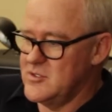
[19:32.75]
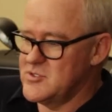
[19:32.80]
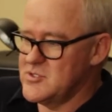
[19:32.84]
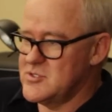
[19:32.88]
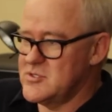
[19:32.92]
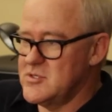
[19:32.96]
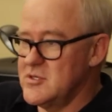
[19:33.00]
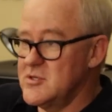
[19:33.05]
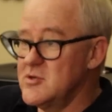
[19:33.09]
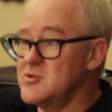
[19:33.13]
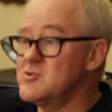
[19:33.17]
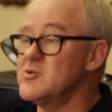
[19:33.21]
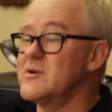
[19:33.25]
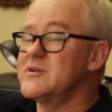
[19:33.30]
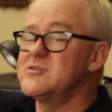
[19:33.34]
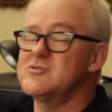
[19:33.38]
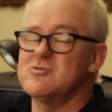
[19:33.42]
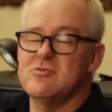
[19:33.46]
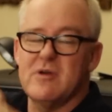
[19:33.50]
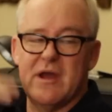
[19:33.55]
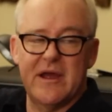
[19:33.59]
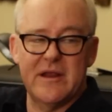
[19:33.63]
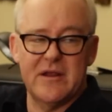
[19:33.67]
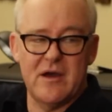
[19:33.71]
you're doing
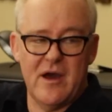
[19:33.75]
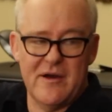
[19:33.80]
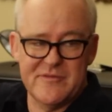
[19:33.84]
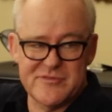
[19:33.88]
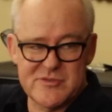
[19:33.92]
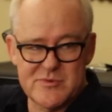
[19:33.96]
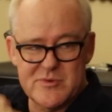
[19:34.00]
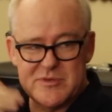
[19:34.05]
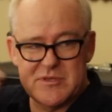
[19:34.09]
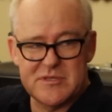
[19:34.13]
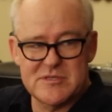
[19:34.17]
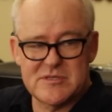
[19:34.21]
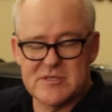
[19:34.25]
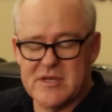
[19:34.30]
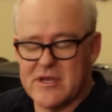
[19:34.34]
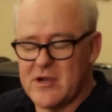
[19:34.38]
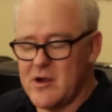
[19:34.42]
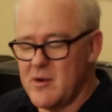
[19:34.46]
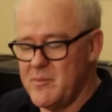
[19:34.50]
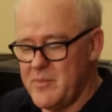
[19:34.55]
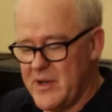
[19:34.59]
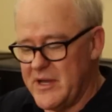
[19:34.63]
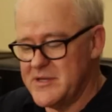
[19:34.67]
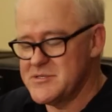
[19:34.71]
trade-offs with the
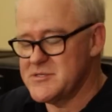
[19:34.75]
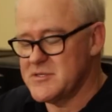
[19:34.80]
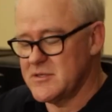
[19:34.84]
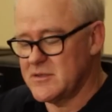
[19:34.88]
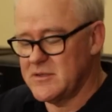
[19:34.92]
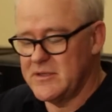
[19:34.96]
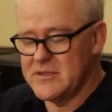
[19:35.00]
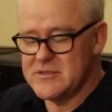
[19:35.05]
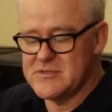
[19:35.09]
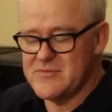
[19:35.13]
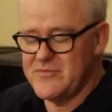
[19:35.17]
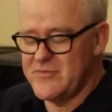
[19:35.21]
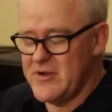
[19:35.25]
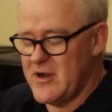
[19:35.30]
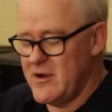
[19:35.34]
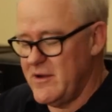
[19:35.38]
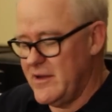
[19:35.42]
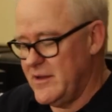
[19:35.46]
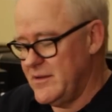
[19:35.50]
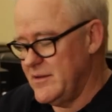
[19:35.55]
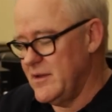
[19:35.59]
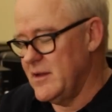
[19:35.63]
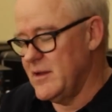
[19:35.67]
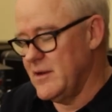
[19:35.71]
singer, basically. It's very,
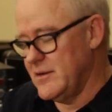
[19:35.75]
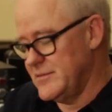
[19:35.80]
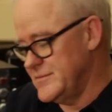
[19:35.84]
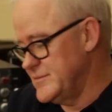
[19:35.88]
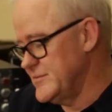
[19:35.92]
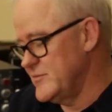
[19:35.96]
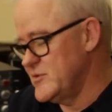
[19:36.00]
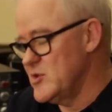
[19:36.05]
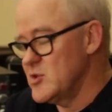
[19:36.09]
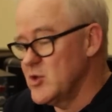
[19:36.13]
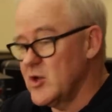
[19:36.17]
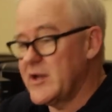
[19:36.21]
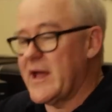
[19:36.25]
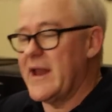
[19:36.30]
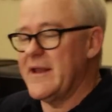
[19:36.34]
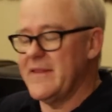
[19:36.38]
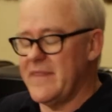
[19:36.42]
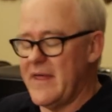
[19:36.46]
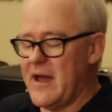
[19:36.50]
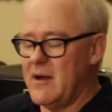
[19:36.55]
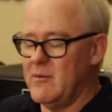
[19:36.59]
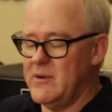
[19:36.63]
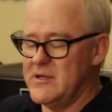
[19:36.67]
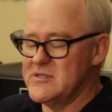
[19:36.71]
you look at it
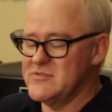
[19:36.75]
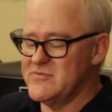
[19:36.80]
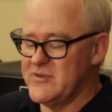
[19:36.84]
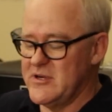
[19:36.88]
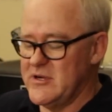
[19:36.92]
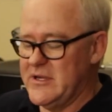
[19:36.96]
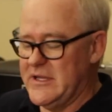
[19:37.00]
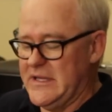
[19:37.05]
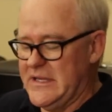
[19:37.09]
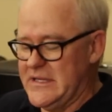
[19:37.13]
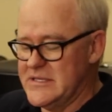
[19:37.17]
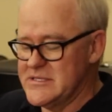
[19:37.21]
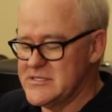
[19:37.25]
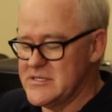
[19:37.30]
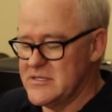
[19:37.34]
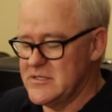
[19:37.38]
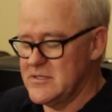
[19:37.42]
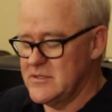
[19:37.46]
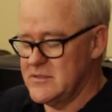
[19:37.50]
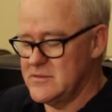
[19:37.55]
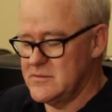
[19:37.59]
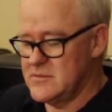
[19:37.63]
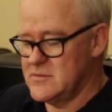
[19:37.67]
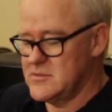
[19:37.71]
that way, it's very easy
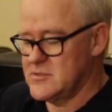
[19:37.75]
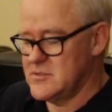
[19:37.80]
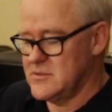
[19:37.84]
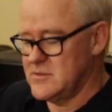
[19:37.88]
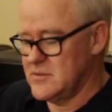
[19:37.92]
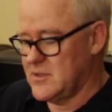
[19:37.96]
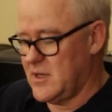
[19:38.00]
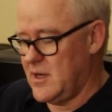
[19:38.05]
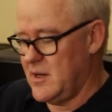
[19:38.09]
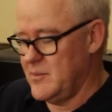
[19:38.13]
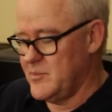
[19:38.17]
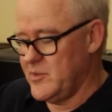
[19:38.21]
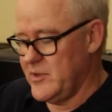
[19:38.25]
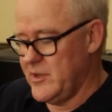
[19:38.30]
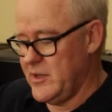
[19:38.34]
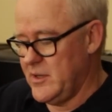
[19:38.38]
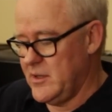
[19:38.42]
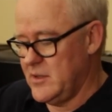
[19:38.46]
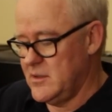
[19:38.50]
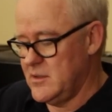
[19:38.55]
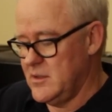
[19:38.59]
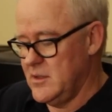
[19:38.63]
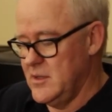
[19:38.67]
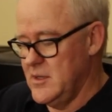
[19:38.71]
to
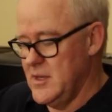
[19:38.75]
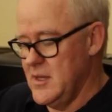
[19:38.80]
comprehend.